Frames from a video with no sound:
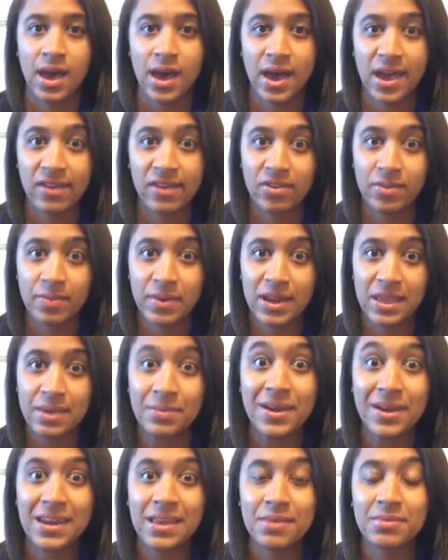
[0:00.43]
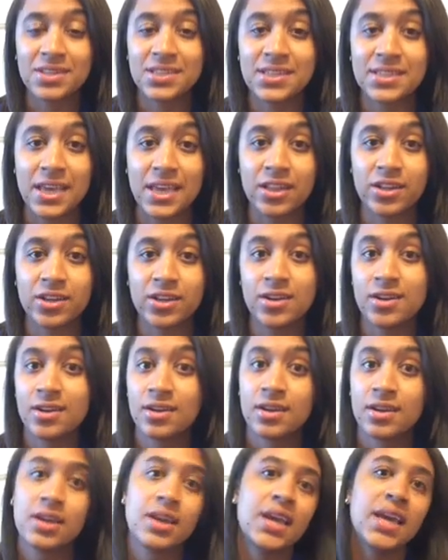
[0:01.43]
Hi everybody, my name is Taylor,
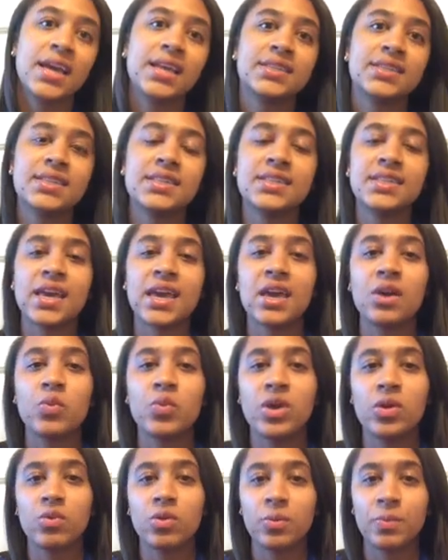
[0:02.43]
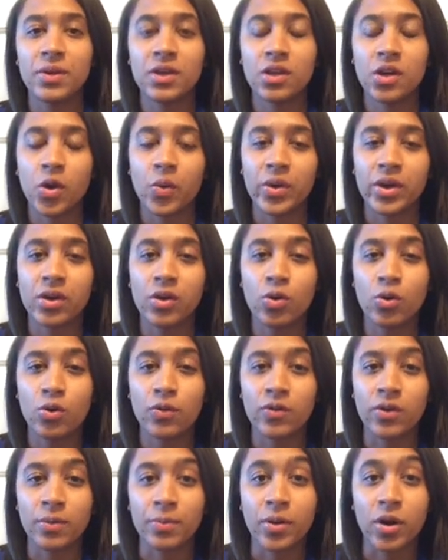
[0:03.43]
and today we will be going
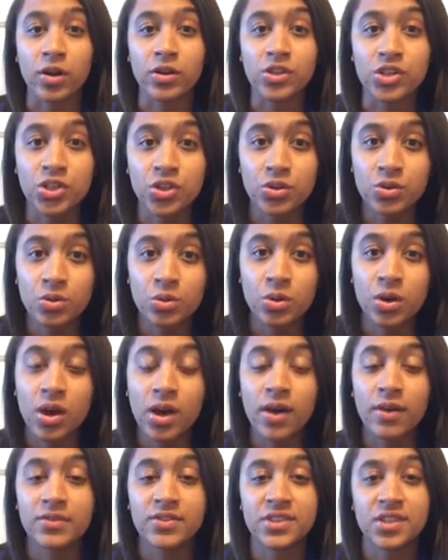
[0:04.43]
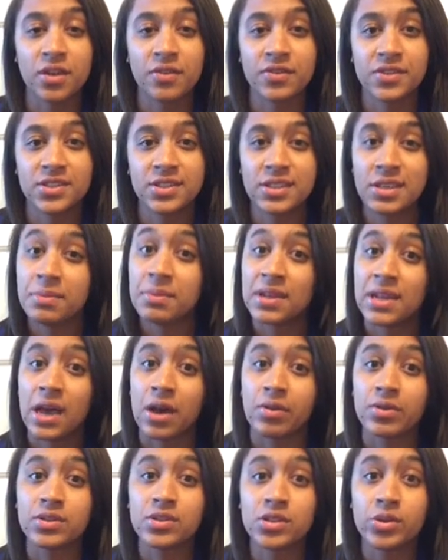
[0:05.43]
over part 2 of self-esteem and
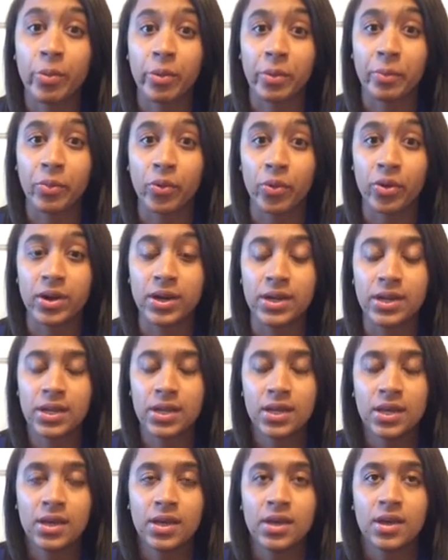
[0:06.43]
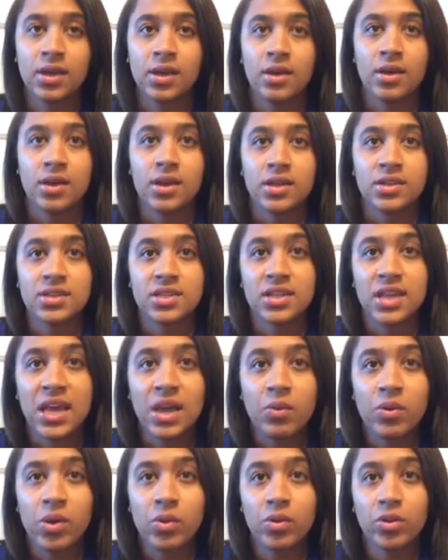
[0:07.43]
how it's so important. Today
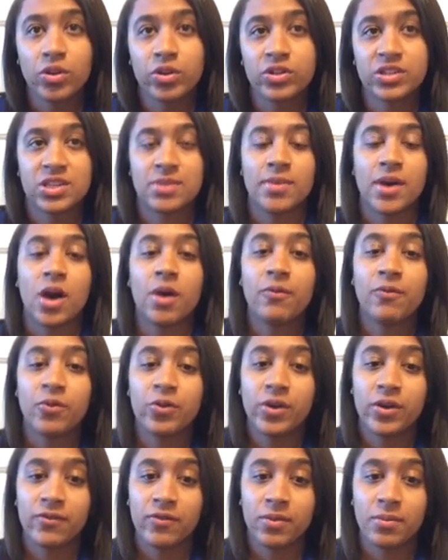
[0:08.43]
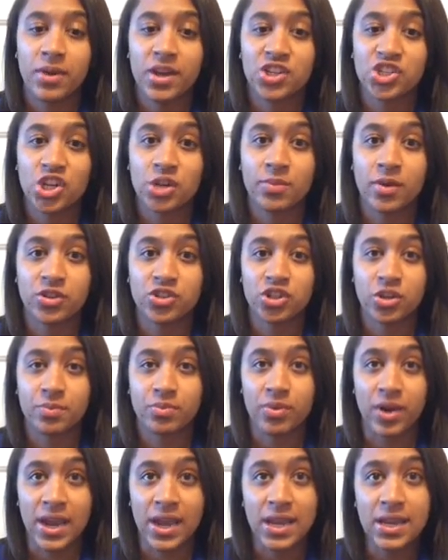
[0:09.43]
we will learn some helpful information about your
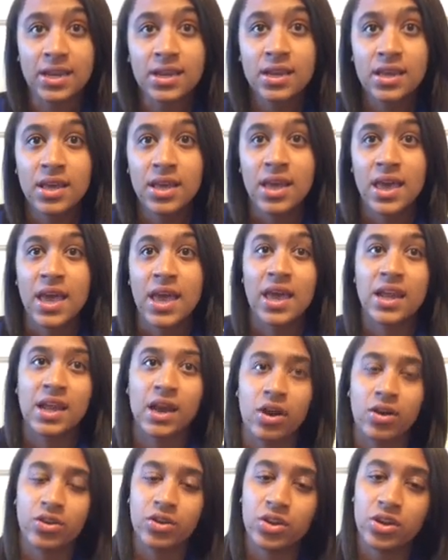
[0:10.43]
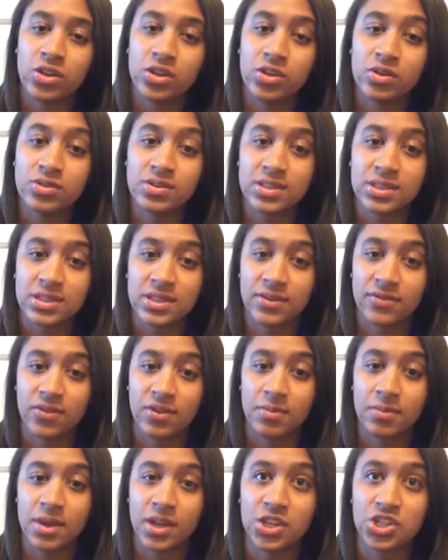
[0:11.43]
brain and how you can use this
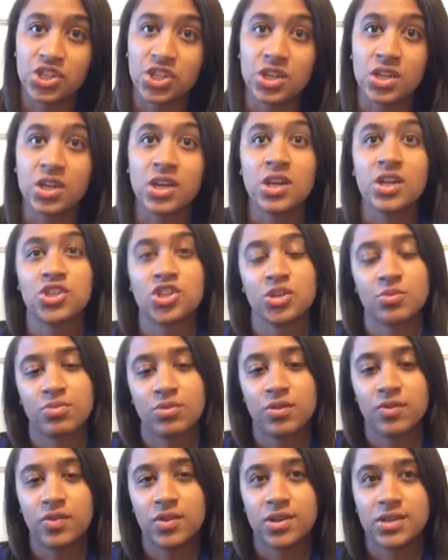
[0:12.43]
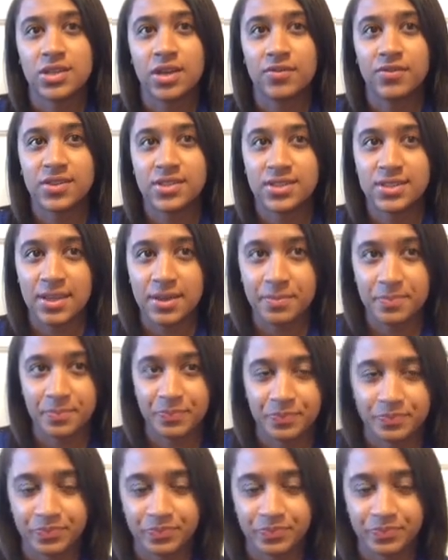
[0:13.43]
information to improve your self-esteem.